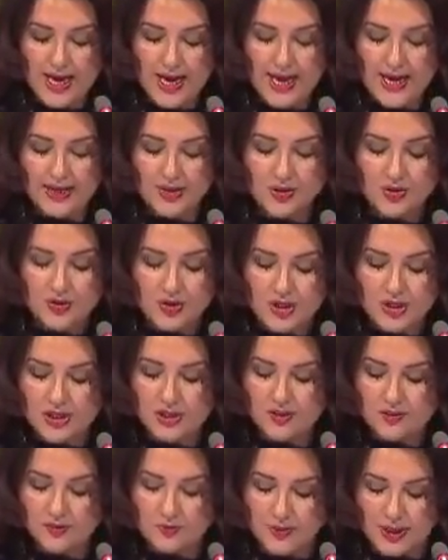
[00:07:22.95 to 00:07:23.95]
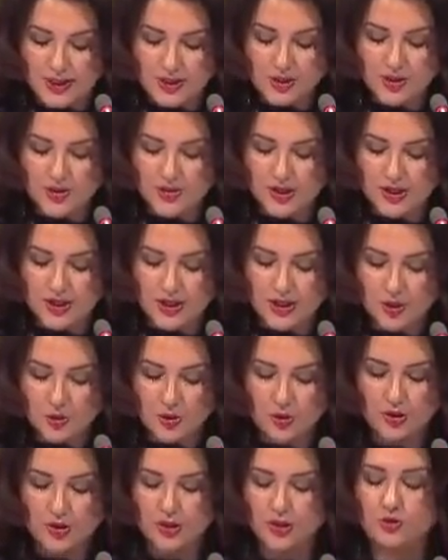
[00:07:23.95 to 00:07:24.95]
and receive mentoring in
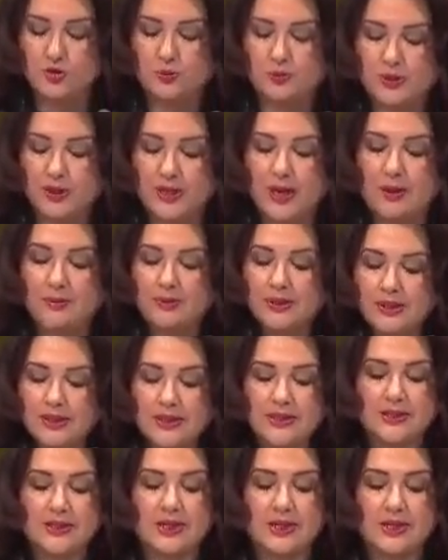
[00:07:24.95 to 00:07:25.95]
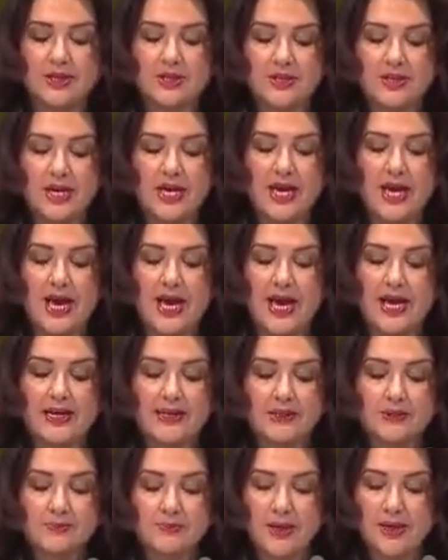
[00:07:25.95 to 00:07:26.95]
order to become leaders
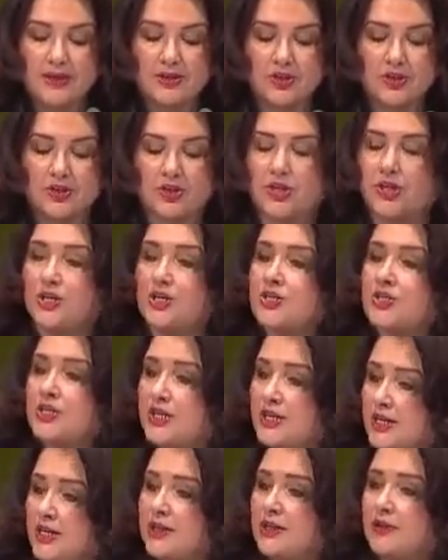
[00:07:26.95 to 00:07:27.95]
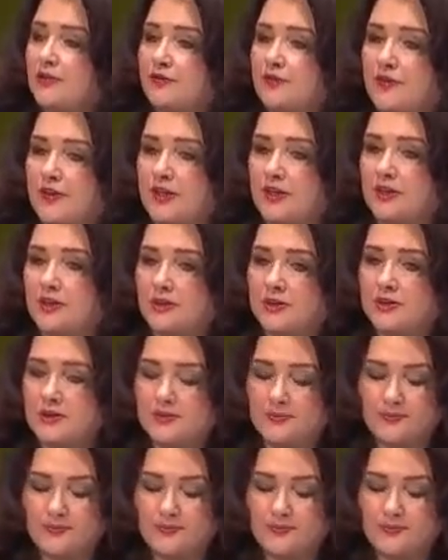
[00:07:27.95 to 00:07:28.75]
and managers in the field.